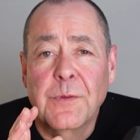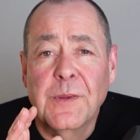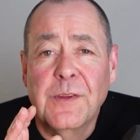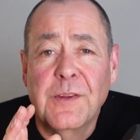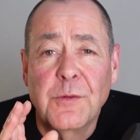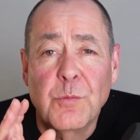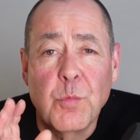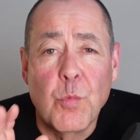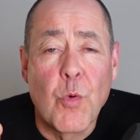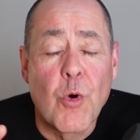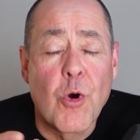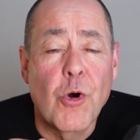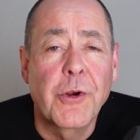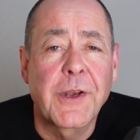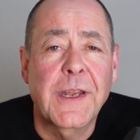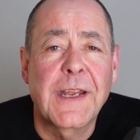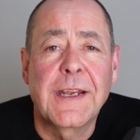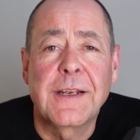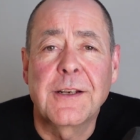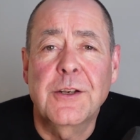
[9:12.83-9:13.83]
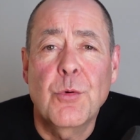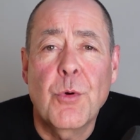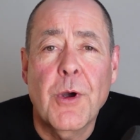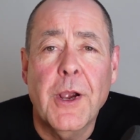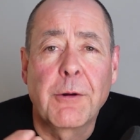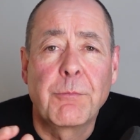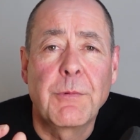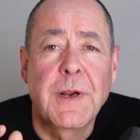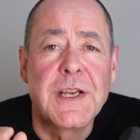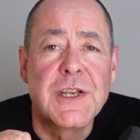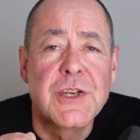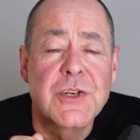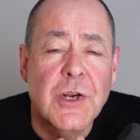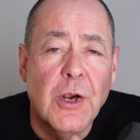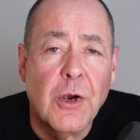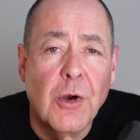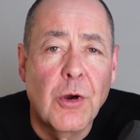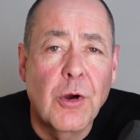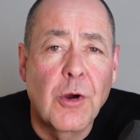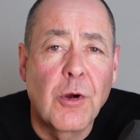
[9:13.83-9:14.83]
This is one in quite a range
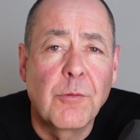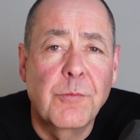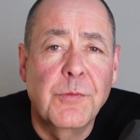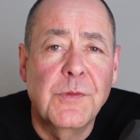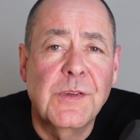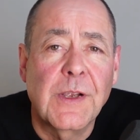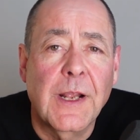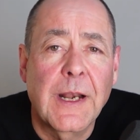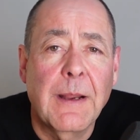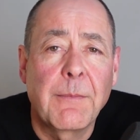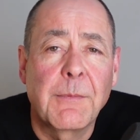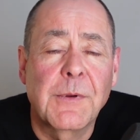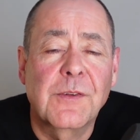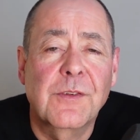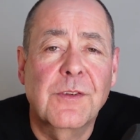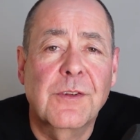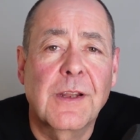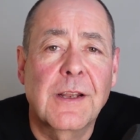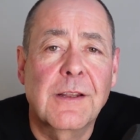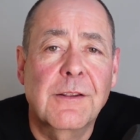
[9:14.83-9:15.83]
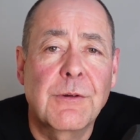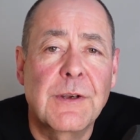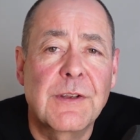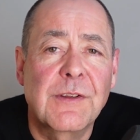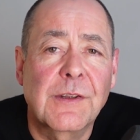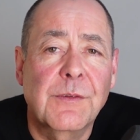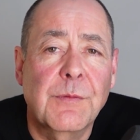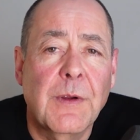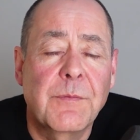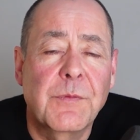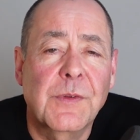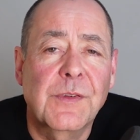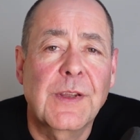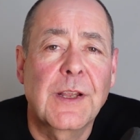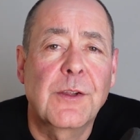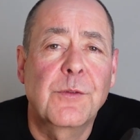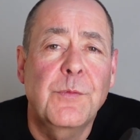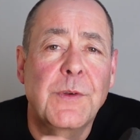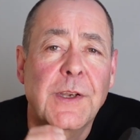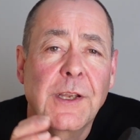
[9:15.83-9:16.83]
of Dynamics 365 for
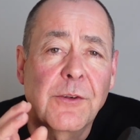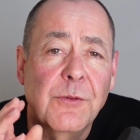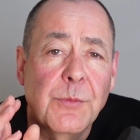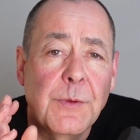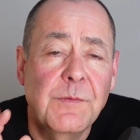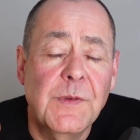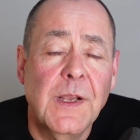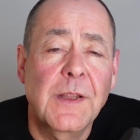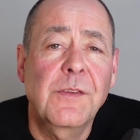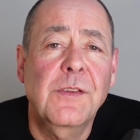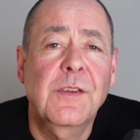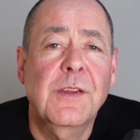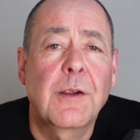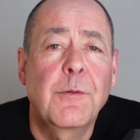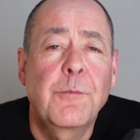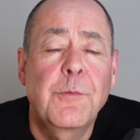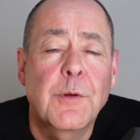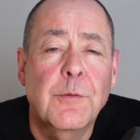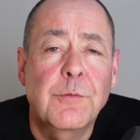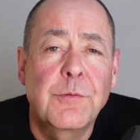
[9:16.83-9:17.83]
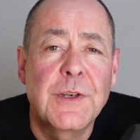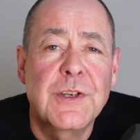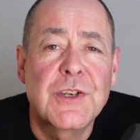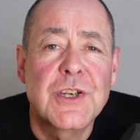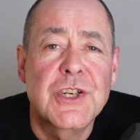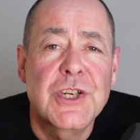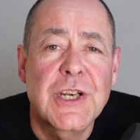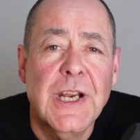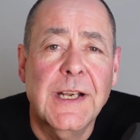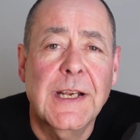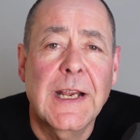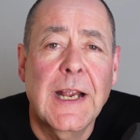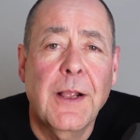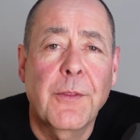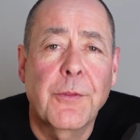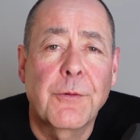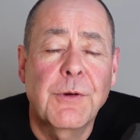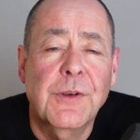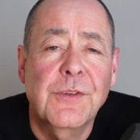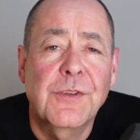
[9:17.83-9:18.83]
Sales videos we've done, so feel free to check
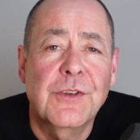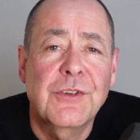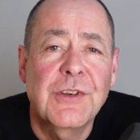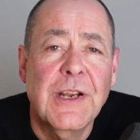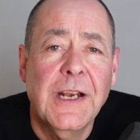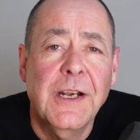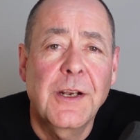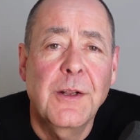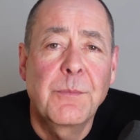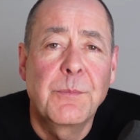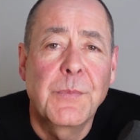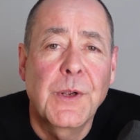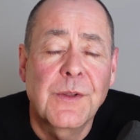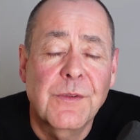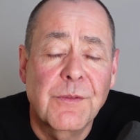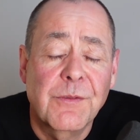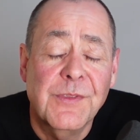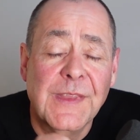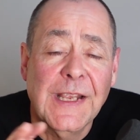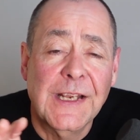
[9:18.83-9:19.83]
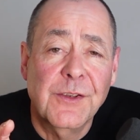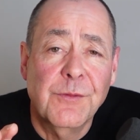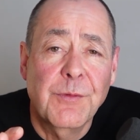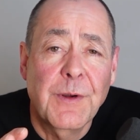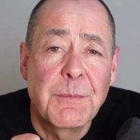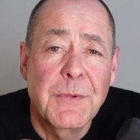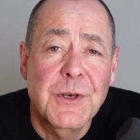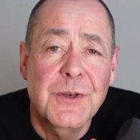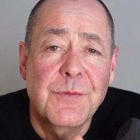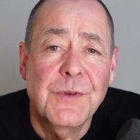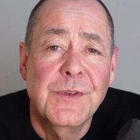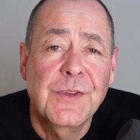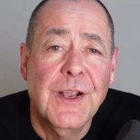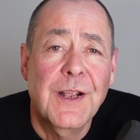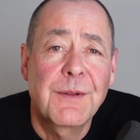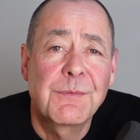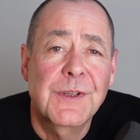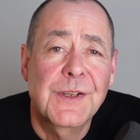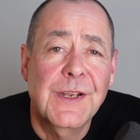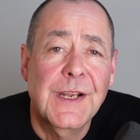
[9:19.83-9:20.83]
out the rest of the channel. But thanks very much for your
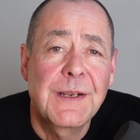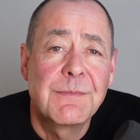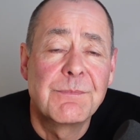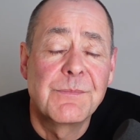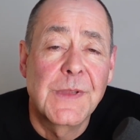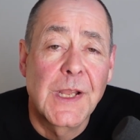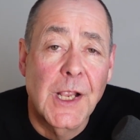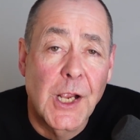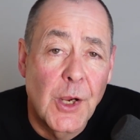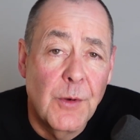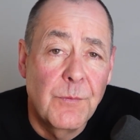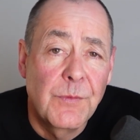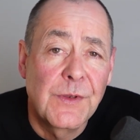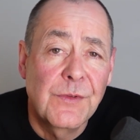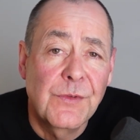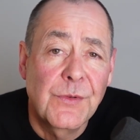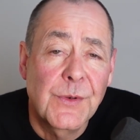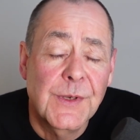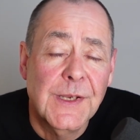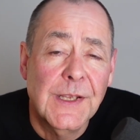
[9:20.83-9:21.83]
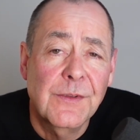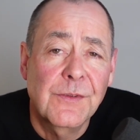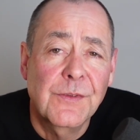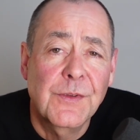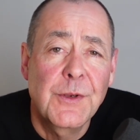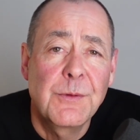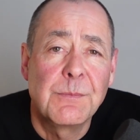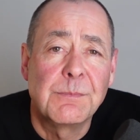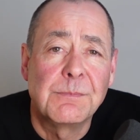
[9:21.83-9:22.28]
time today. Hopefully see you again soon.